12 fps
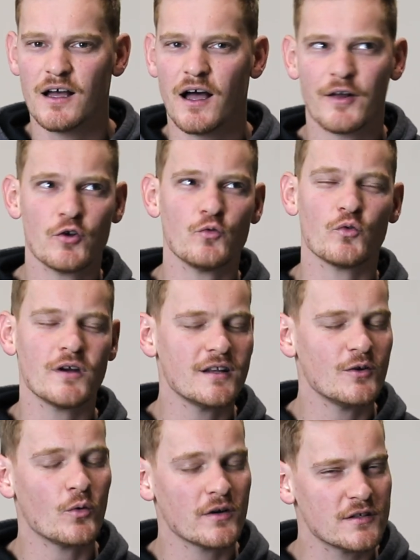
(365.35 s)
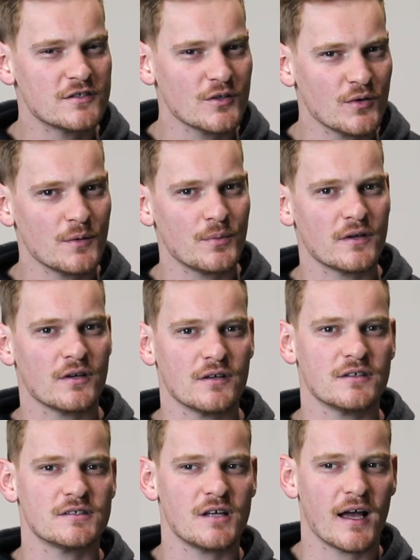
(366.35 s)
I don't really want to do it
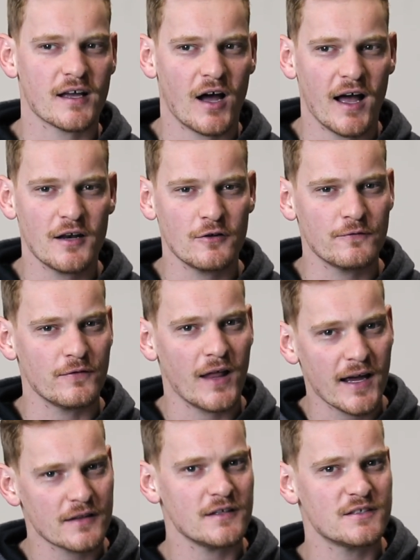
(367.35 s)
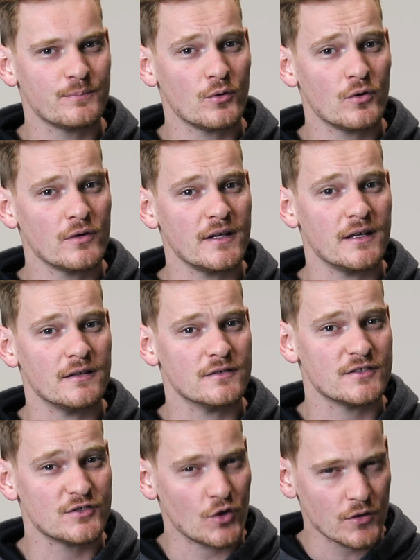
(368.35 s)
because I kind of like this board
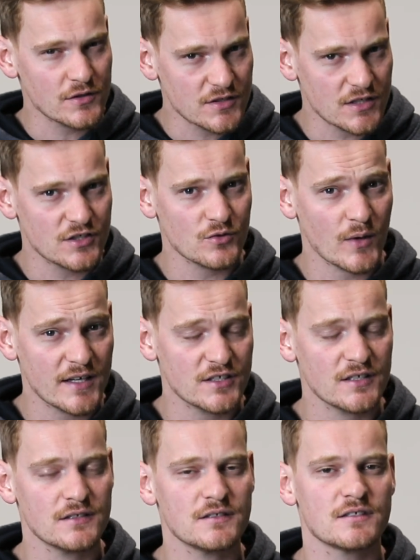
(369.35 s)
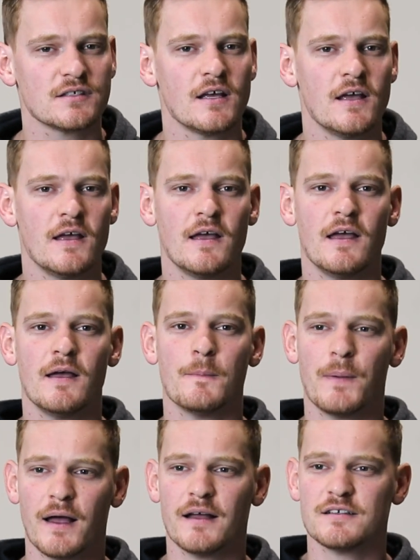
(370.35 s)
in certain situations,
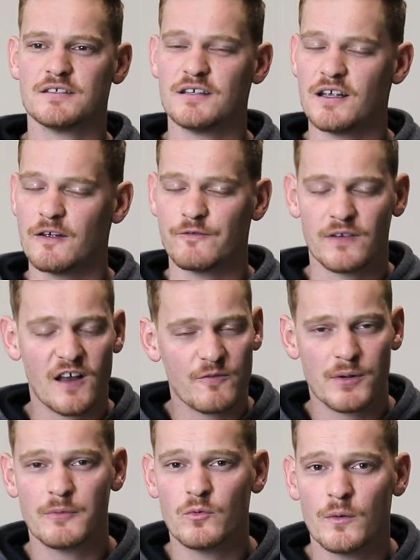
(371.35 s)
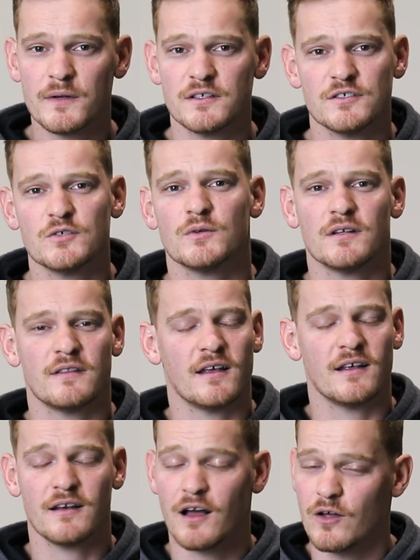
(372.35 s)
but if enough people want me to do it,
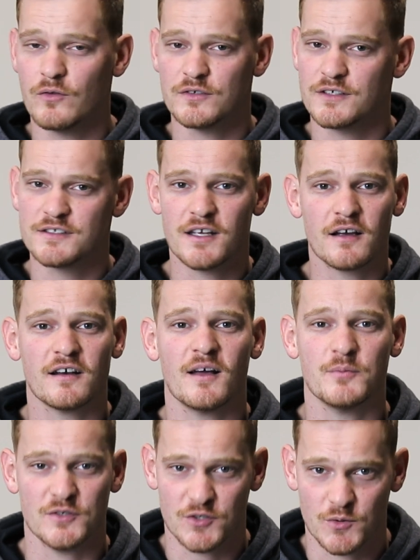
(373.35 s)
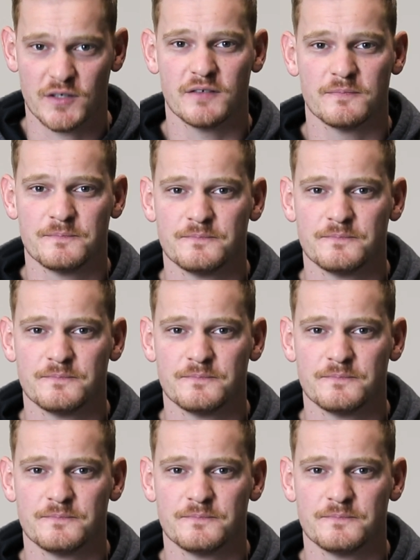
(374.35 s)
then I'll just suck it up and do it.